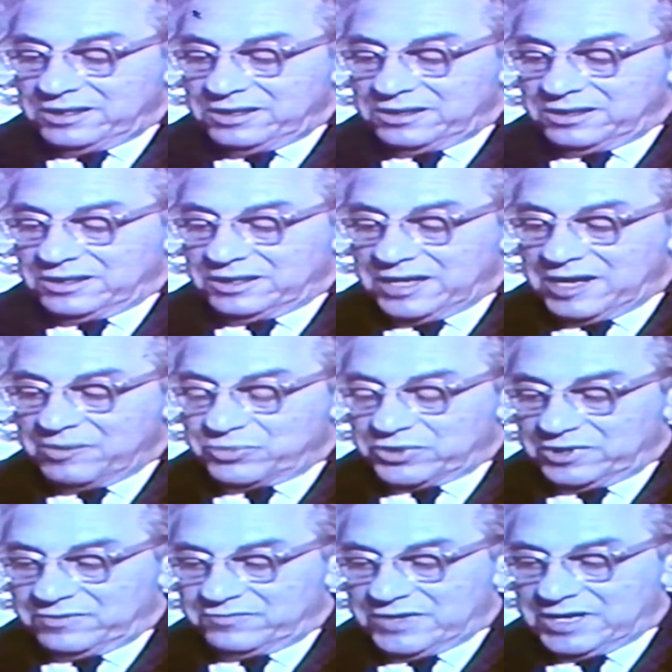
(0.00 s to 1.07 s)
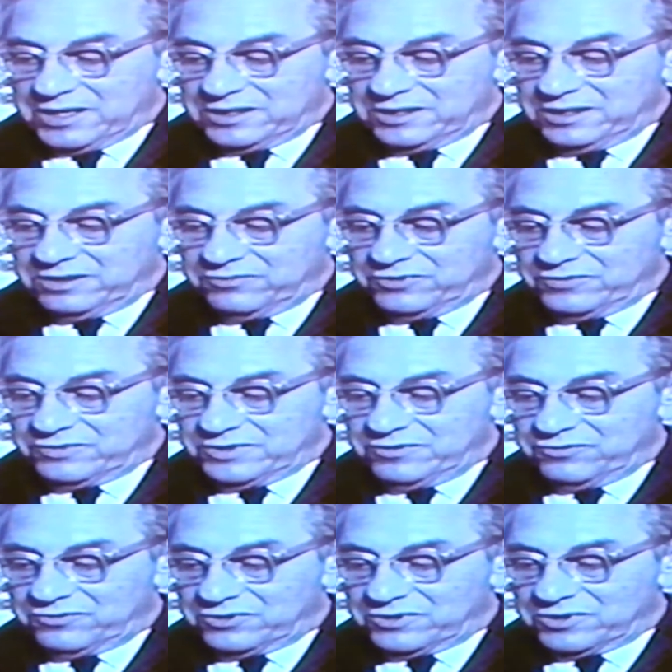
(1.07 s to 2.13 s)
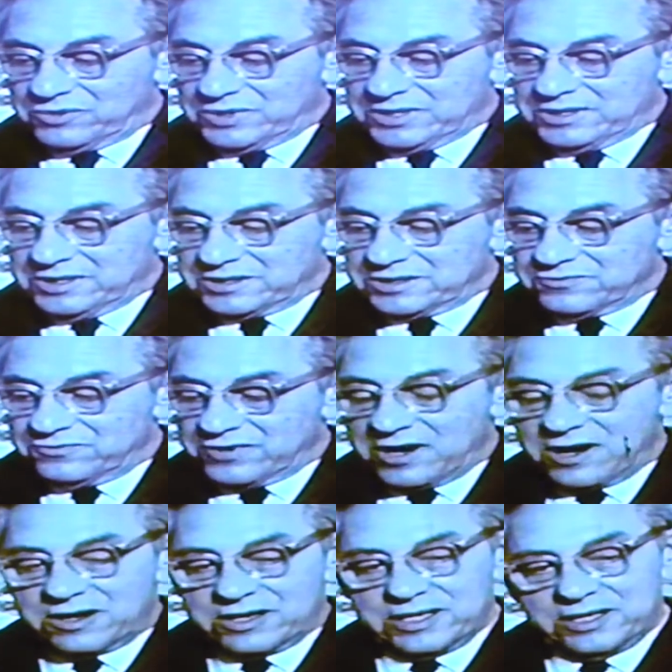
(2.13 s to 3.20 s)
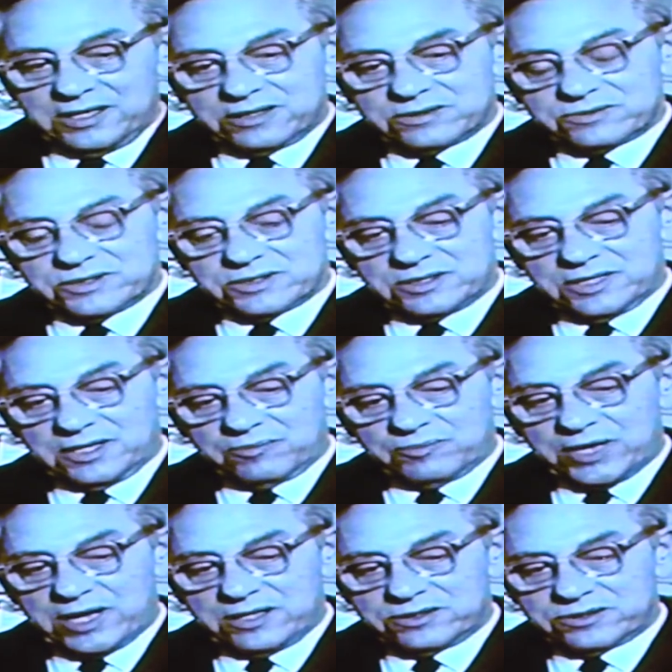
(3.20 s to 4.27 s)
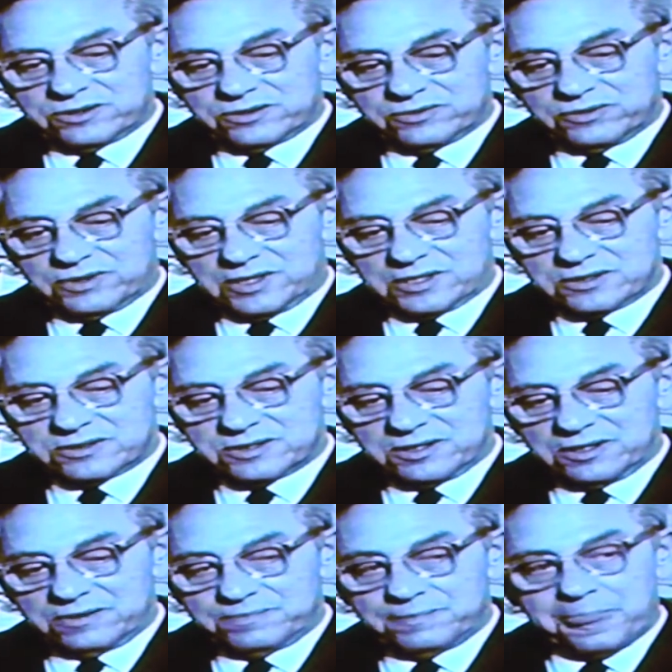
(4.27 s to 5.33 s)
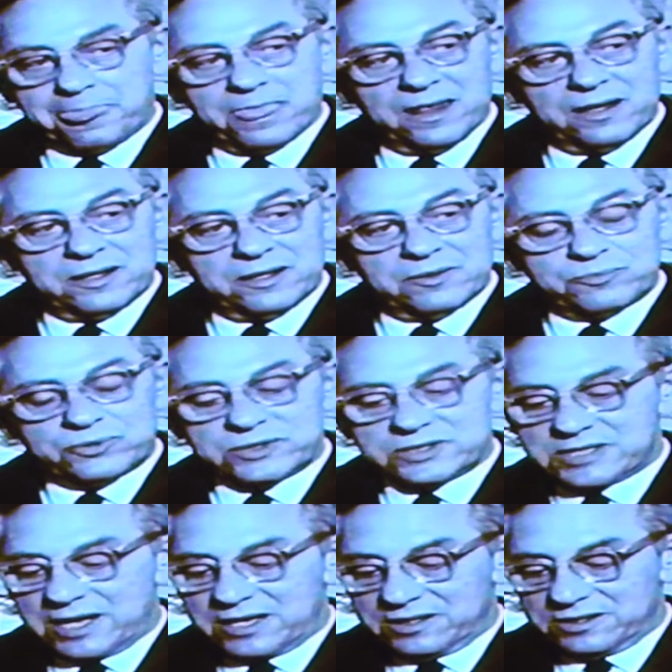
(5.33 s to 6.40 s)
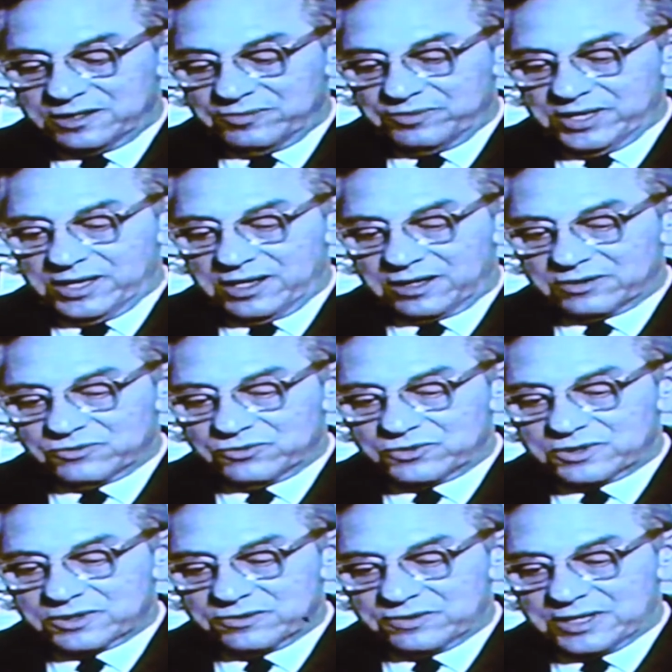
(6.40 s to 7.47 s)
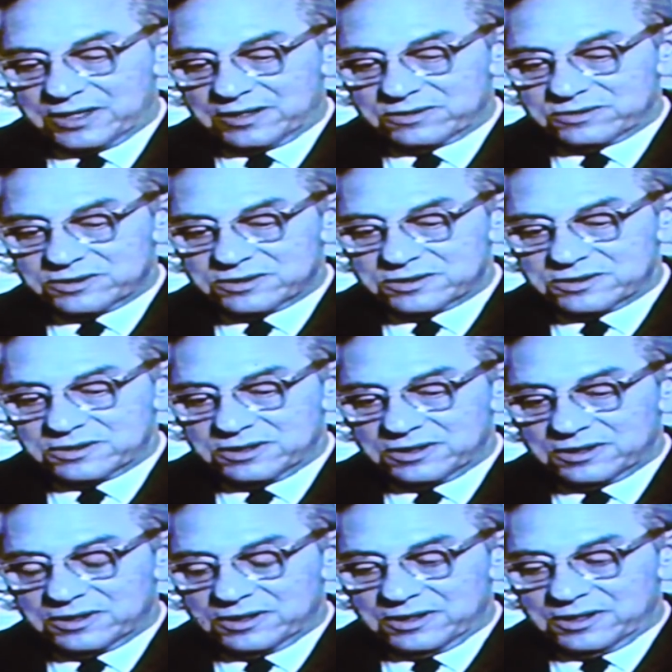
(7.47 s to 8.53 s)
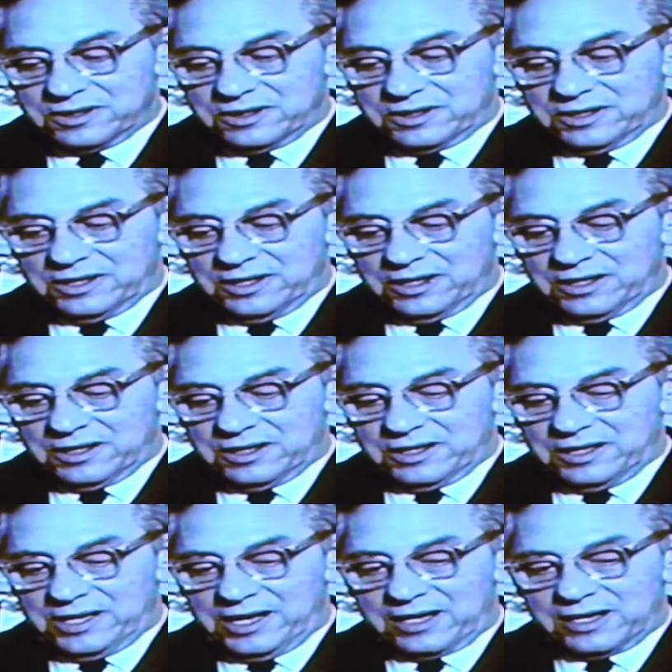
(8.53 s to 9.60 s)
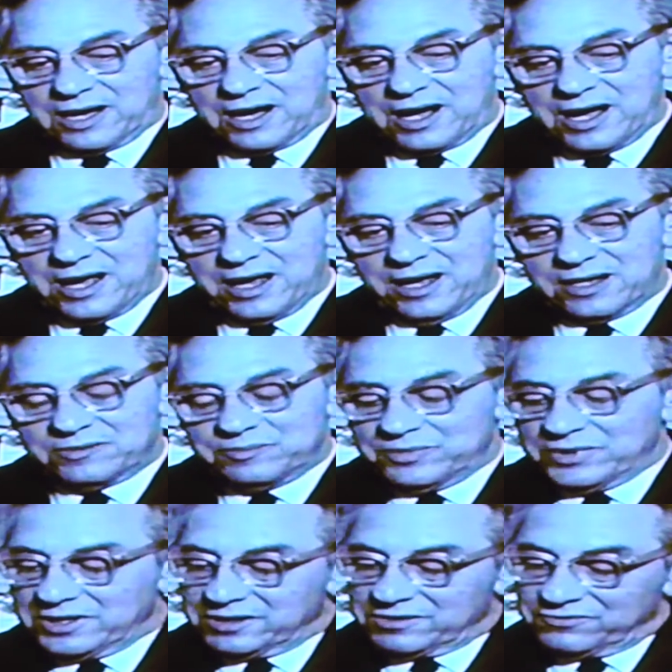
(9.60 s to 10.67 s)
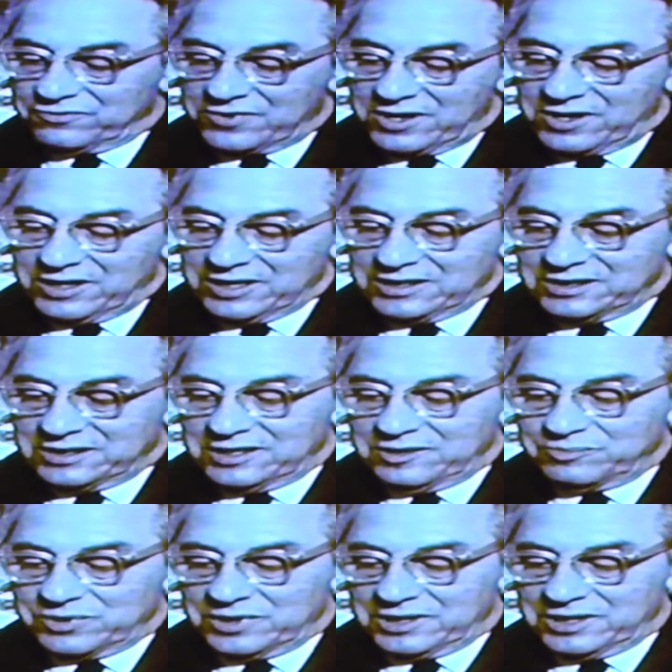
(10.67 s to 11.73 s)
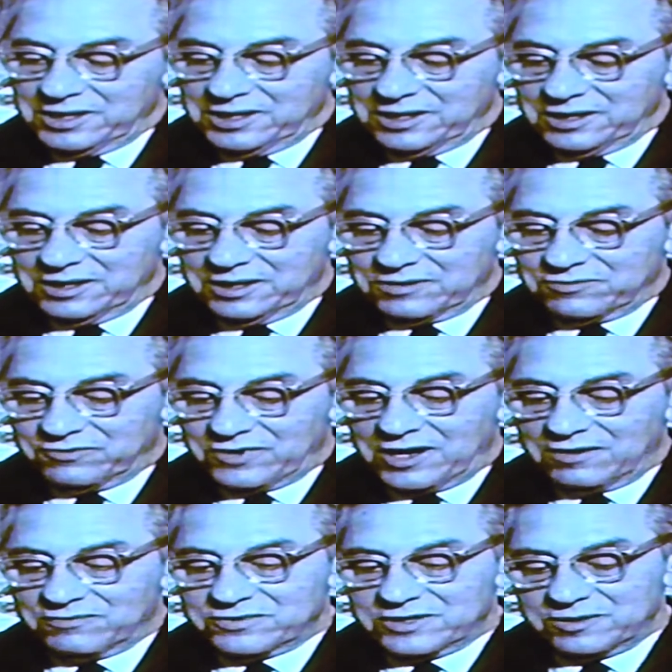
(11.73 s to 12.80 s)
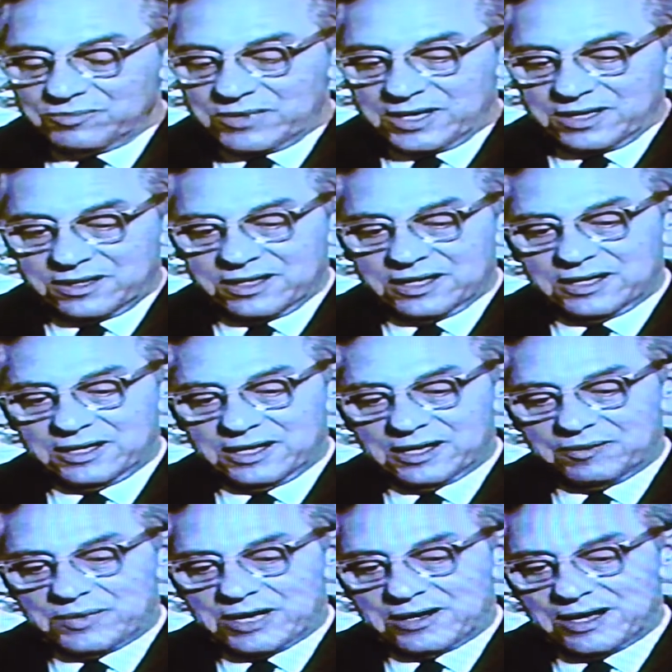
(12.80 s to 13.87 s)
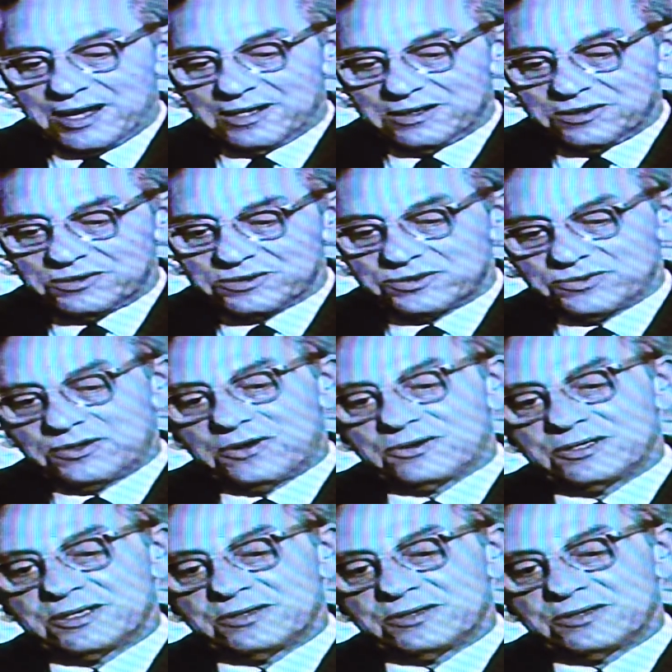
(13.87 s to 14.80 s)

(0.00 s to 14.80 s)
In April of 1954, when this very interesting patient was presented to me on ward rounds, and I had been very deeply involved in my thinking about aldosterone